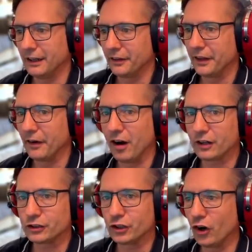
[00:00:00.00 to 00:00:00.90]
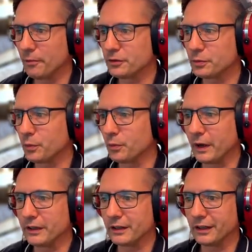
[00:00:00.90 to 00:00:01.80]
There are times
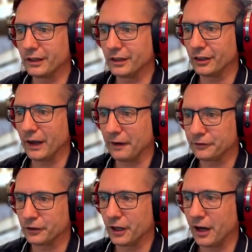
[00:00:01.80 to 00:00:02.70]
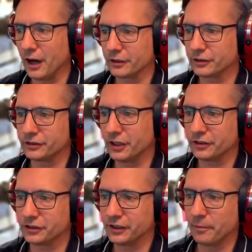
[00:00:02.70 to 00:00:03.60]
when you have to ask,
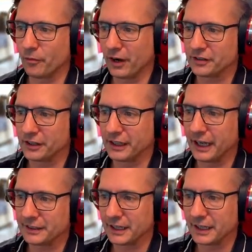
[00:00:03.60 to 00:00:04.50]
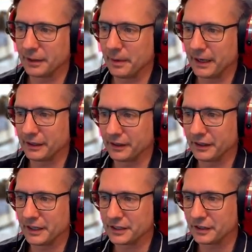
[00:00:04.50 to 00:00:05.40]
does sim racing get any better
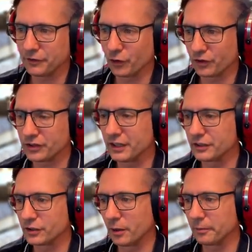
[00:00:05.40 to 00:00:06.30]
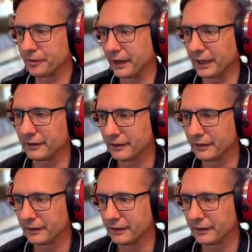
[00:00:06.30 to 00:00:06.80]
than this if you're a Tin Top fan?